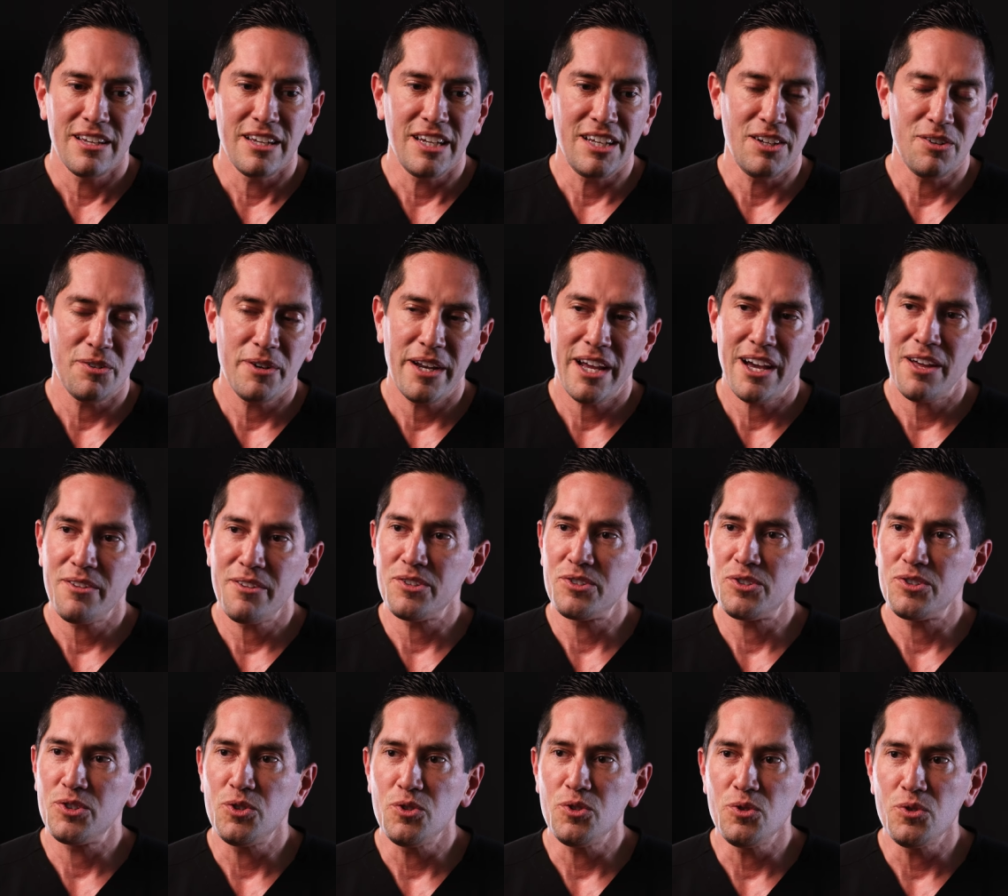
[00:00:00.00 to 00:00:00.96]
You know, now
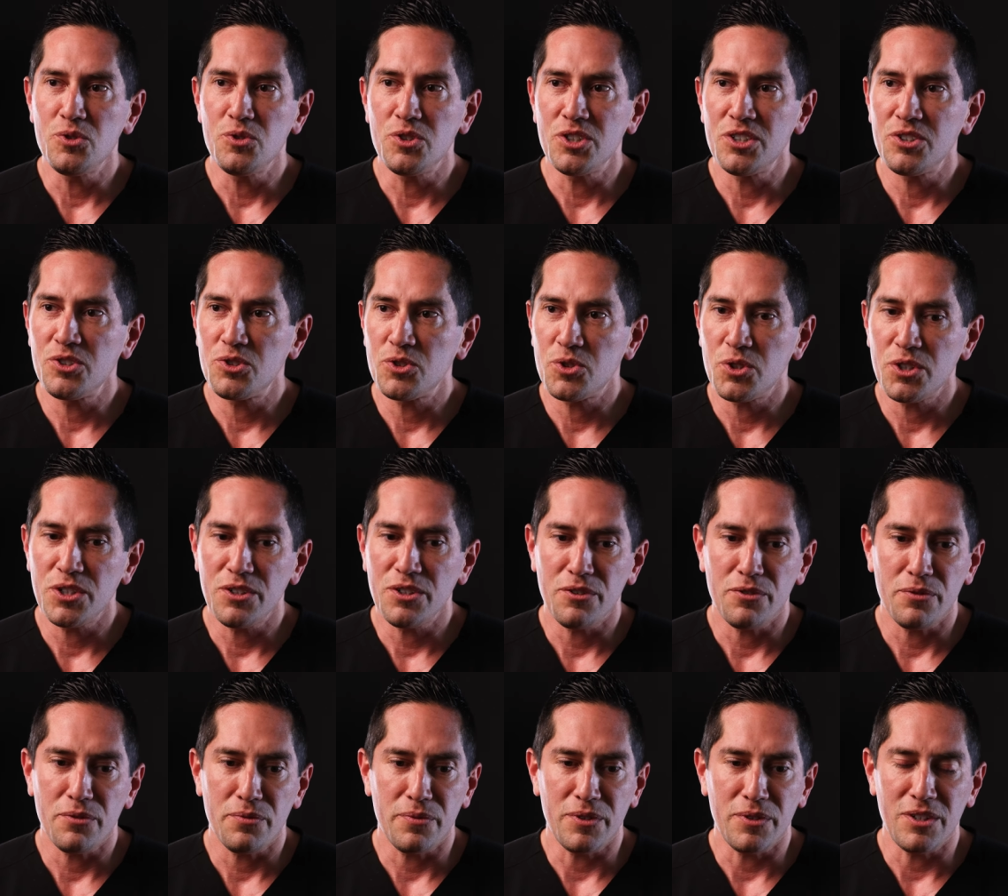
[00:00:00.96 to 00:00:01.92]
this huge industry
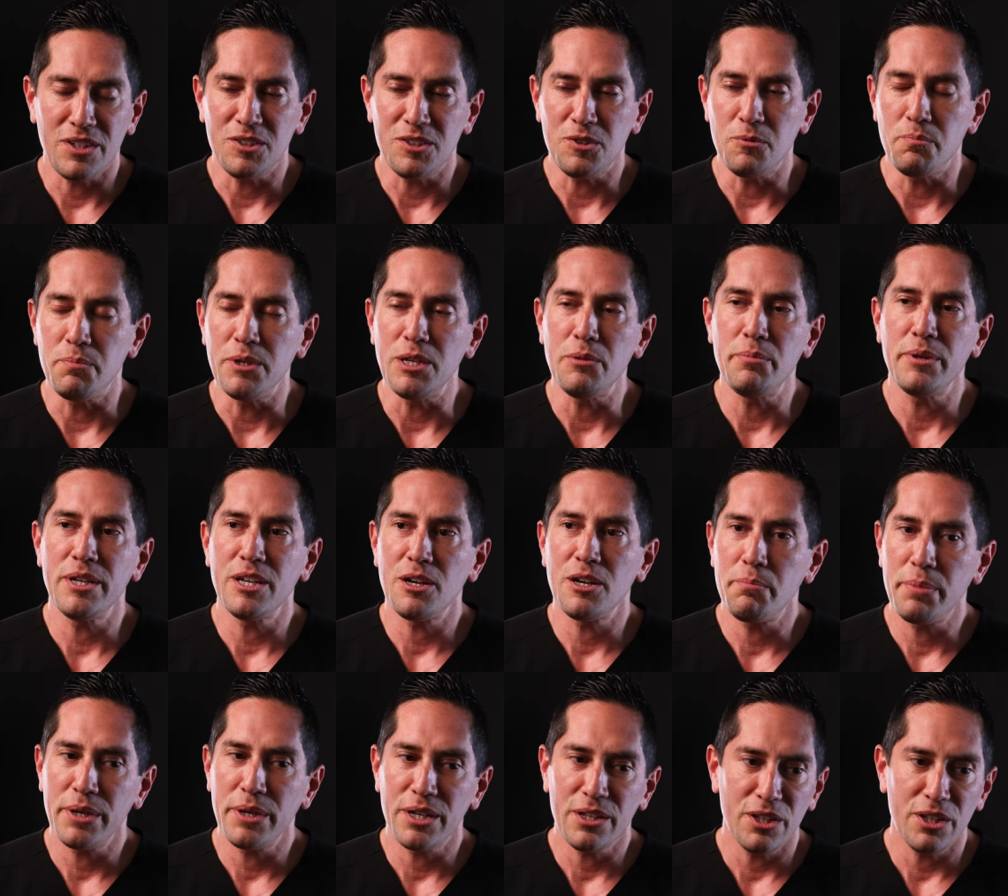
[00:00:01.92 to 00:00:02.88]
of you need
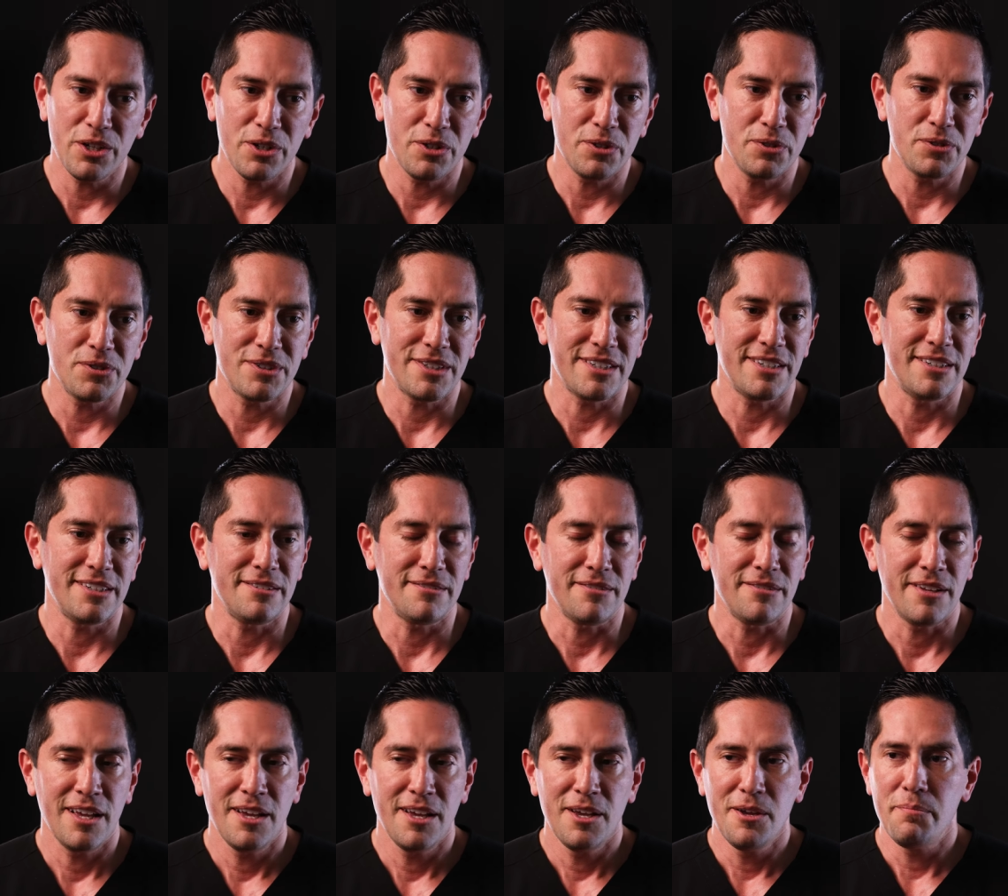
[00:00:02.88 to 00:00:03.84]
BBL pillows
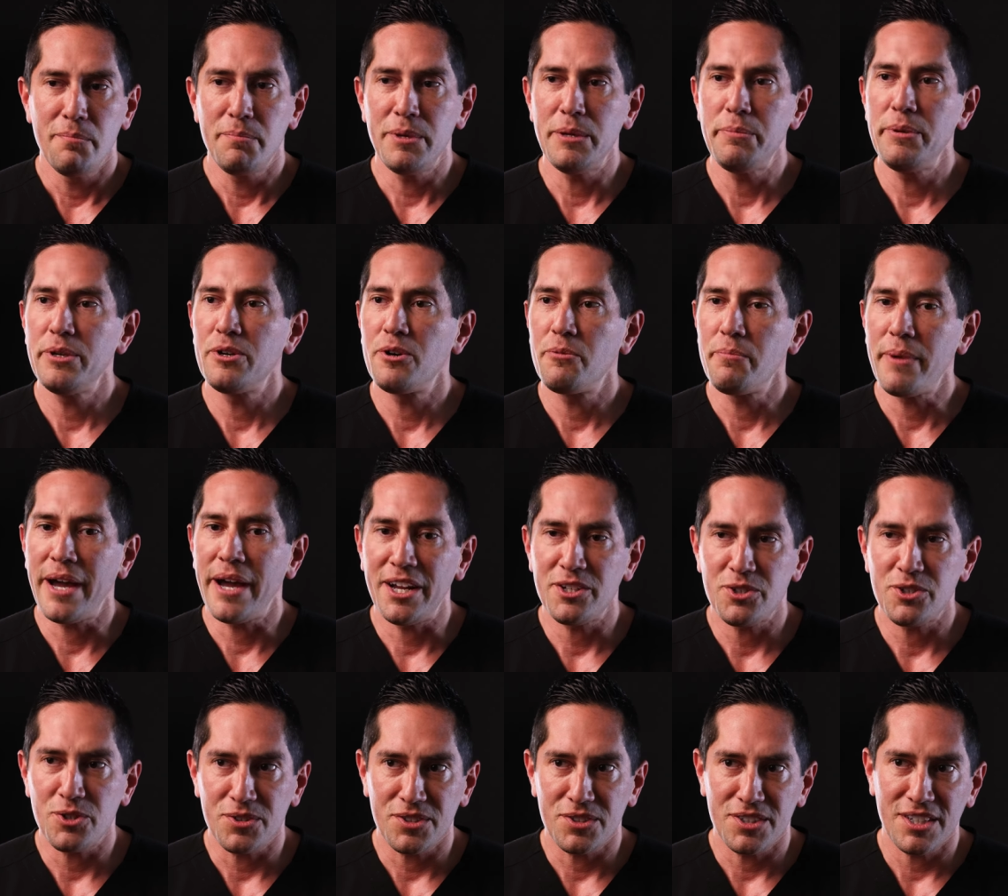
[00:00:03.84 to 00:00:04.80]
and BBL
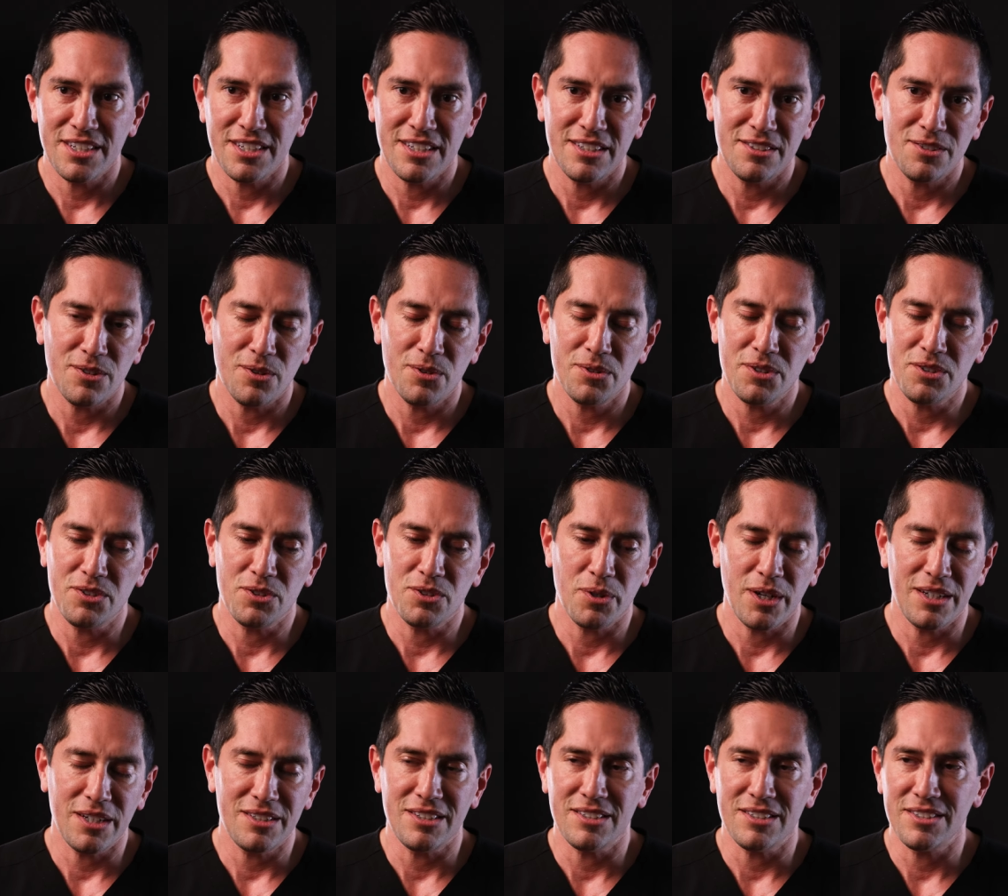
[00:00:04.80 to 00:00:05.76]
mattresses, all these
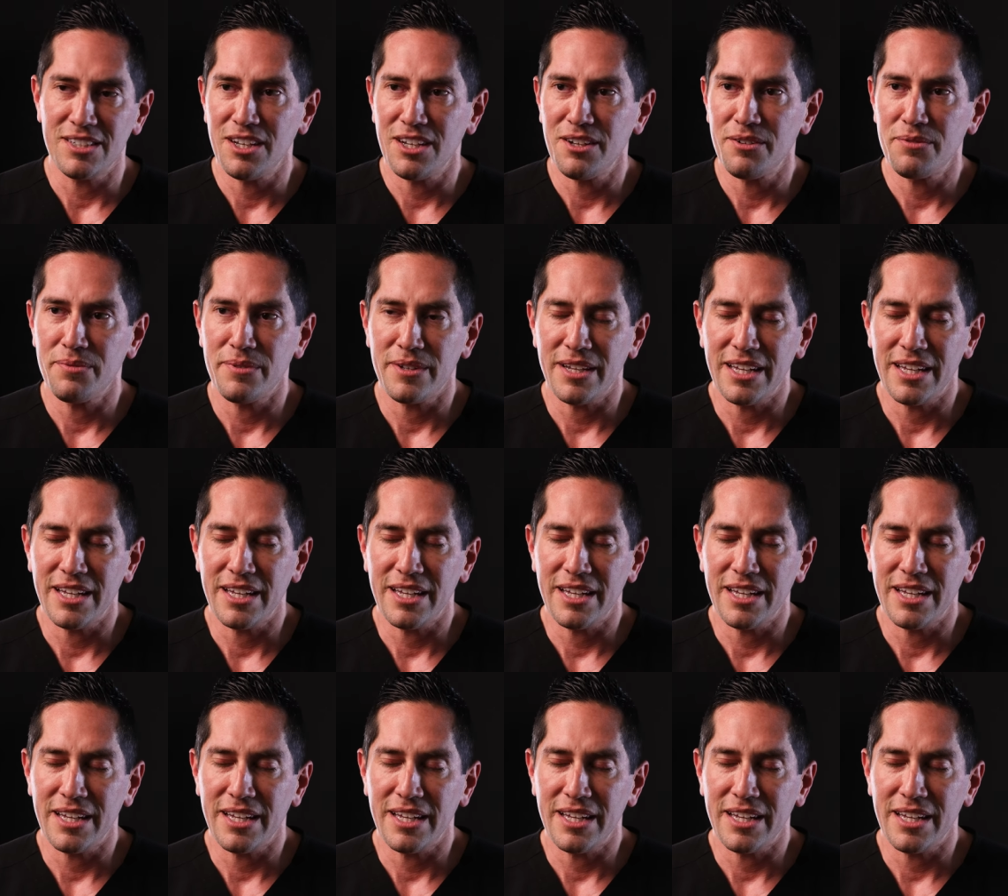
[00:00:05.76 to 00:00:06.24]
crazy stuff.